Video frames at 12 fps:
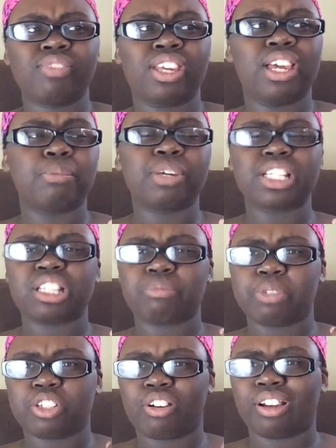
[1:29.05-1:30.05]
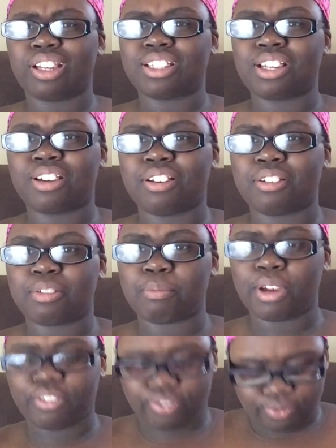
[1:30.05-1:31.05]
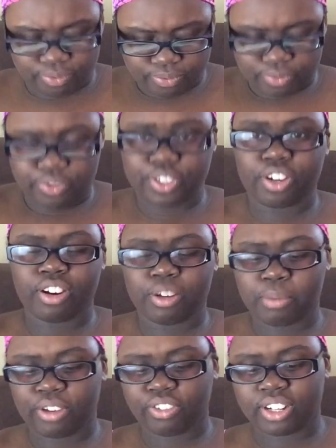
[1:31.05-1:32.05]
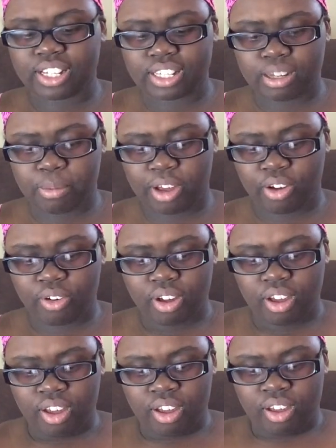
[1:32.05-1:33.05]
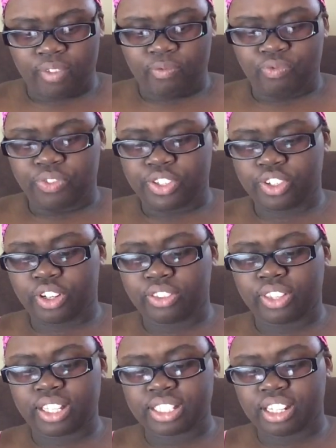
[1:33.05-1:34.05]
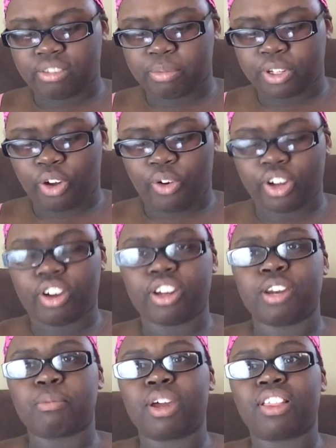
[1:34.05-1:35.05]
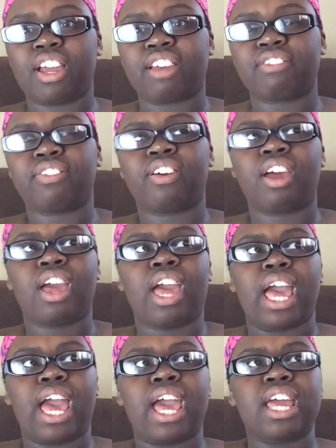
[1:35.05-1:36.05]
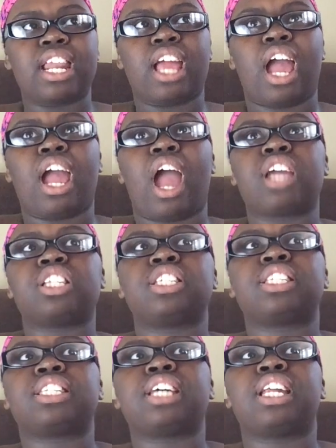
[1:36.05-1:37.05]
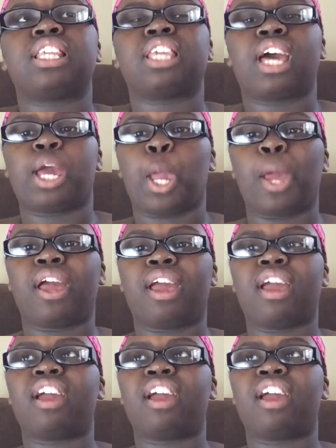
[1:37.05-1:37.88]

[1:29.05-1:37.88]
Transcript: and because I've been talking to my friends about certain things that have been going on in my life, and I just decided that